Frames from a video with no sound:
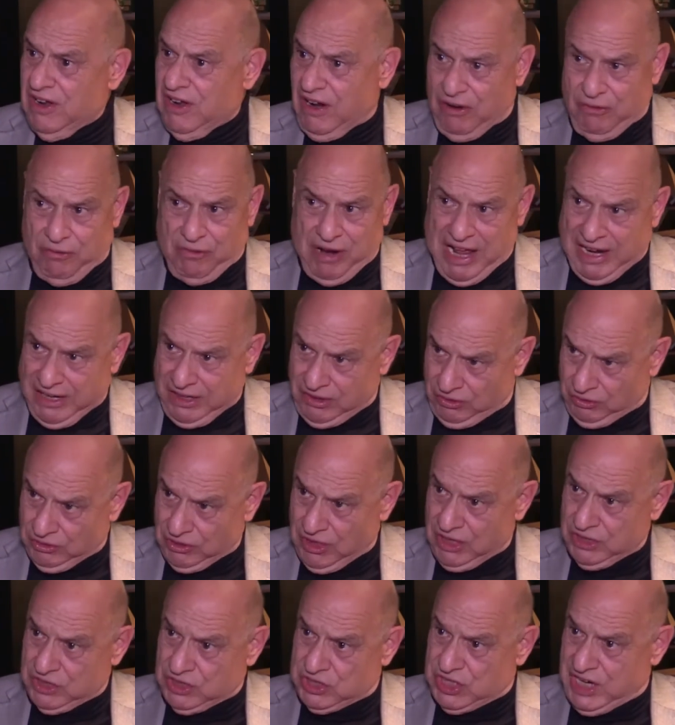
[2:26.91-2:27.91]
radical
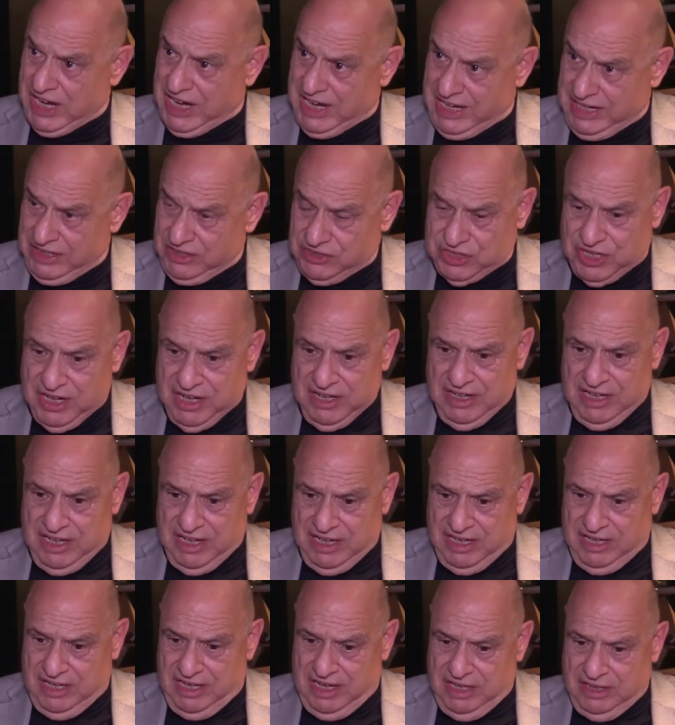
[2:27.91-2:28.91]
change in
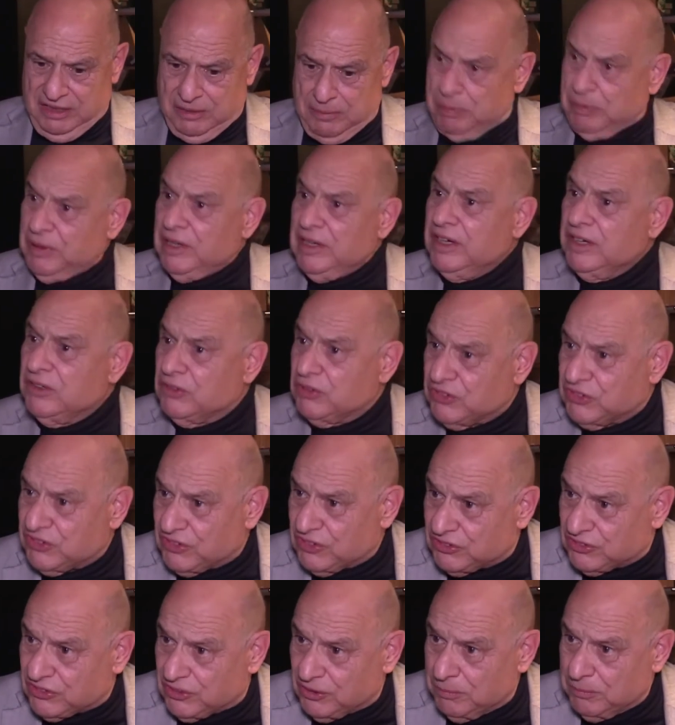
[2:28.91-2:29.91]
the political
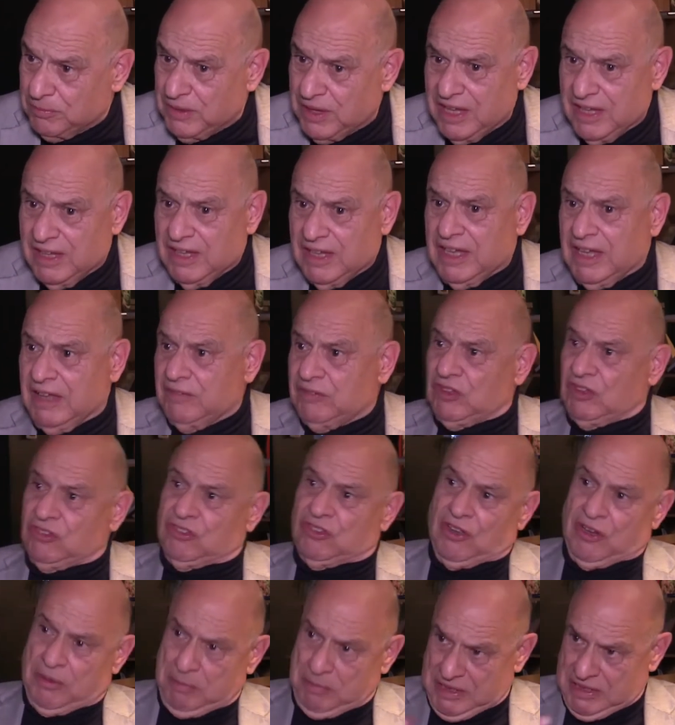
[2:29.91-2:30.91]
system. If
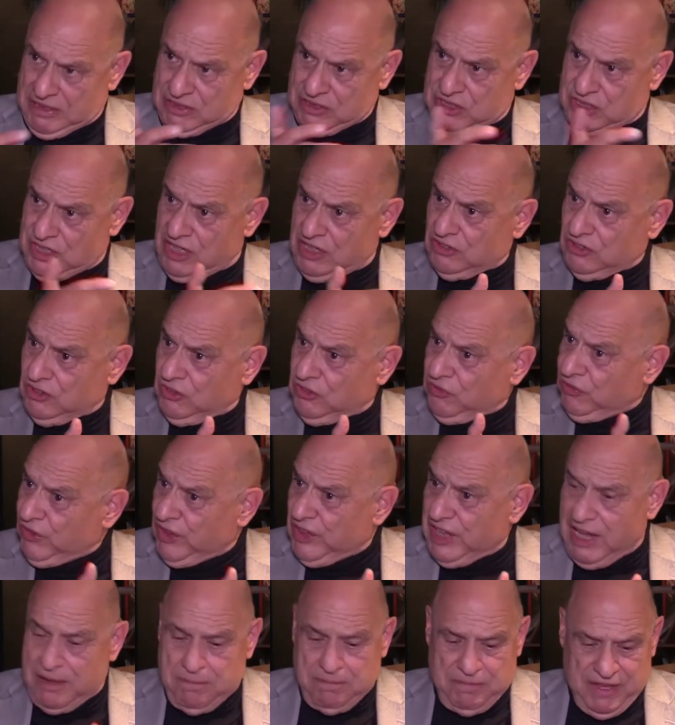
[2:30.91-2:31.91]
there's going to be justice for
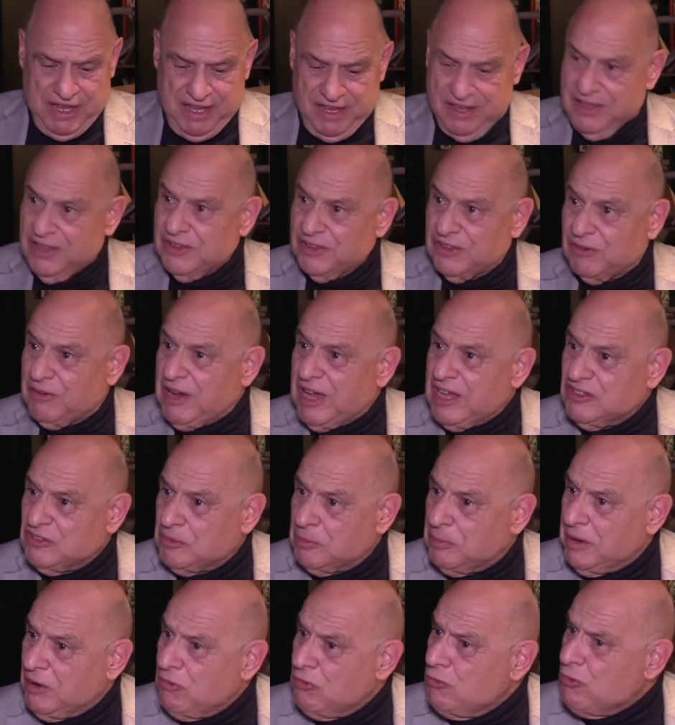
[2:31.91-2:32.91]
them, there has
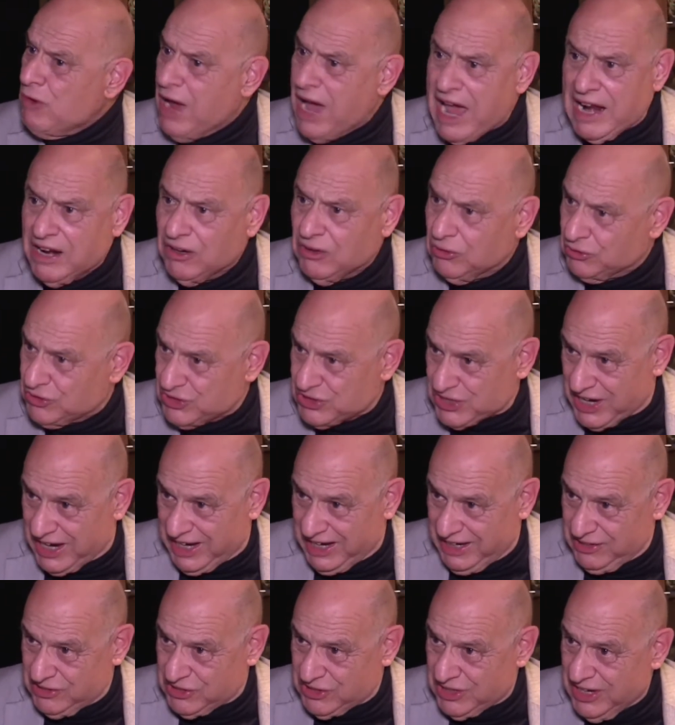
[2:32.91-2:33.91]
to be radical
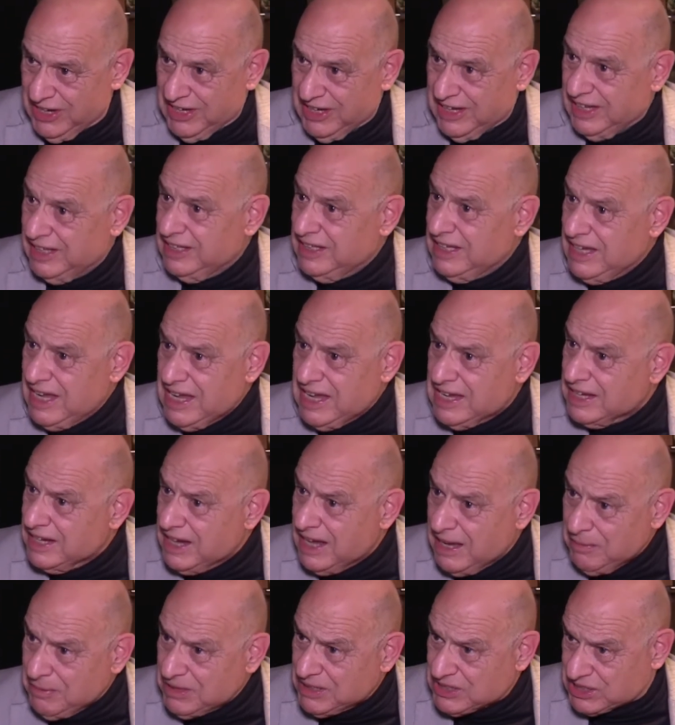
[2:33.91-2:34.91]
change in the
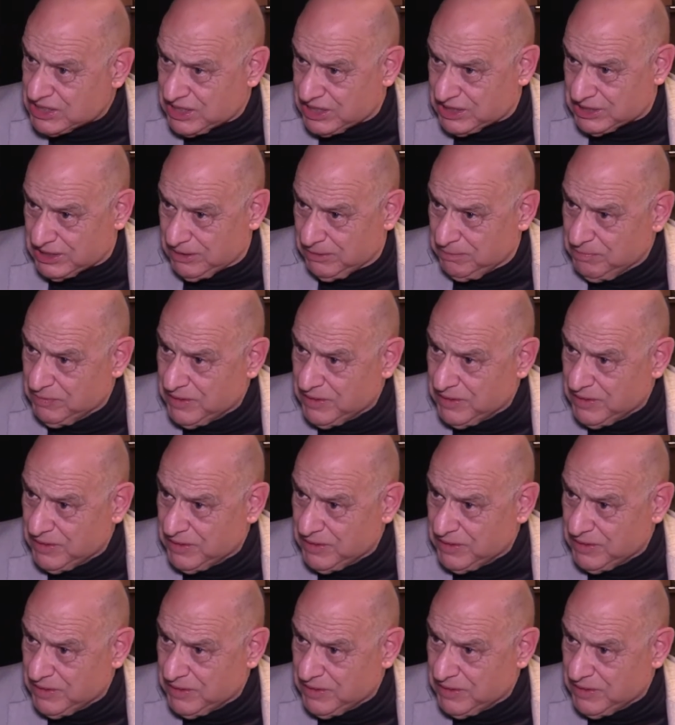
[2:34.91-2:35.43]
economic system.